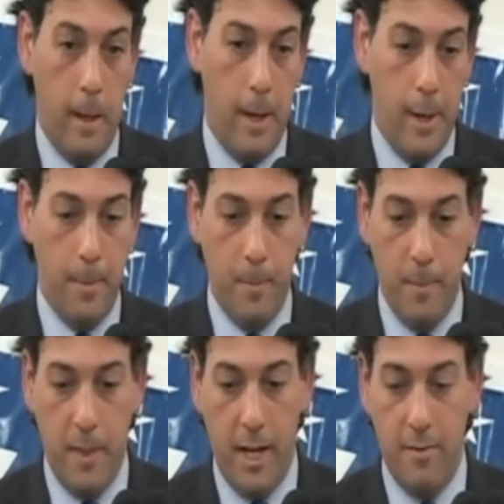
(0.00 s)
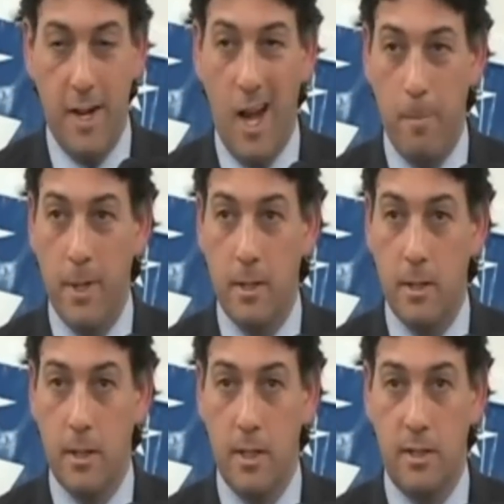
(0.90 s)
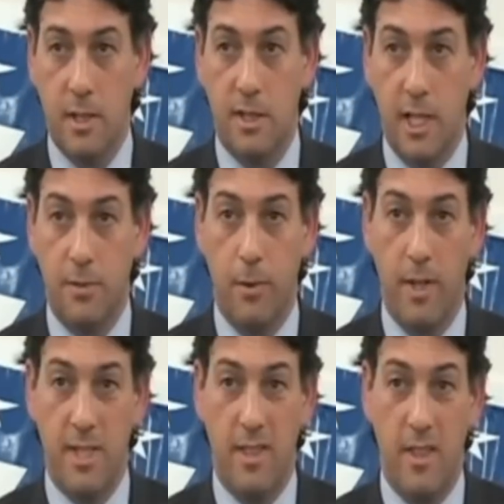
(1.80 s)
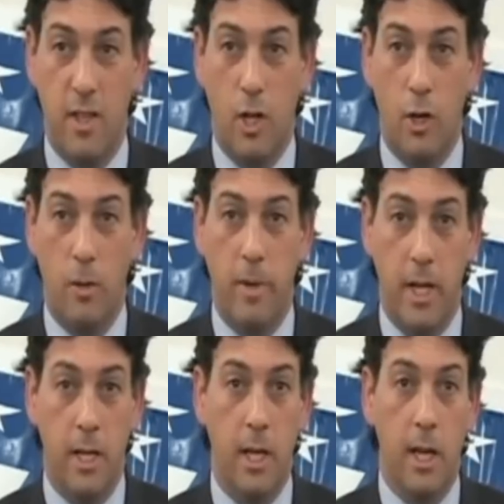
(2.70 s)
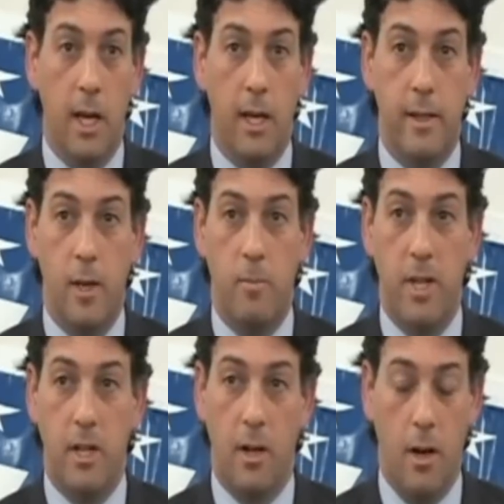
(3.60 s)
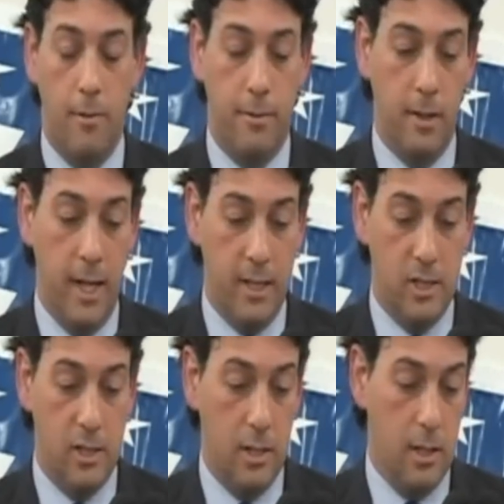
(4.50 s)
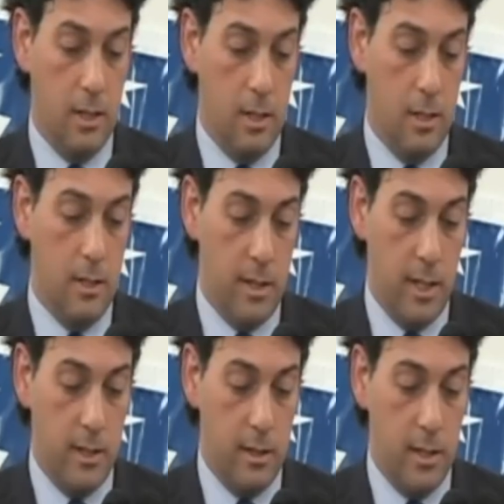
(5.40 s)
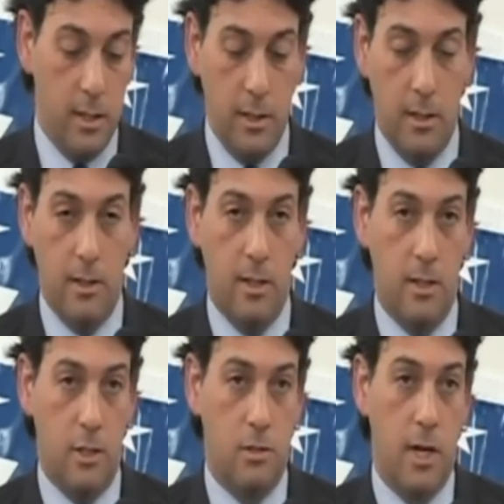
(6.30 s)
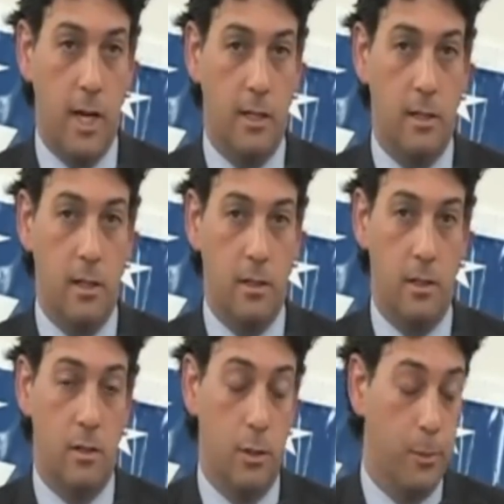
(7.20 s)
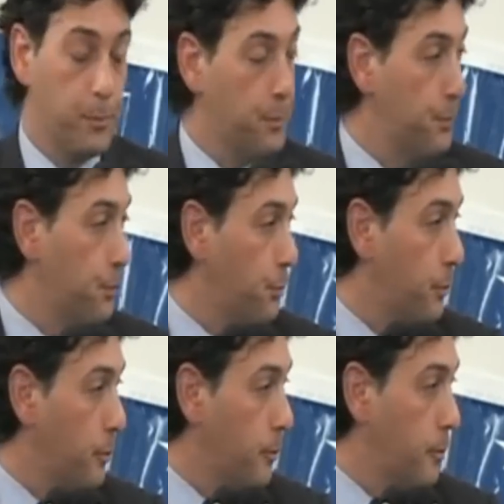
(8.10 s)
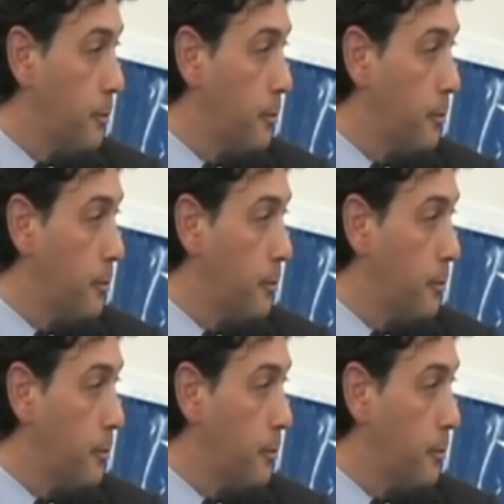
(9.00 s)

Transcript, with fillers: um, that have not been as successful as I think they could have been had they bitten off less than, than, than they tried uh, to do. Thank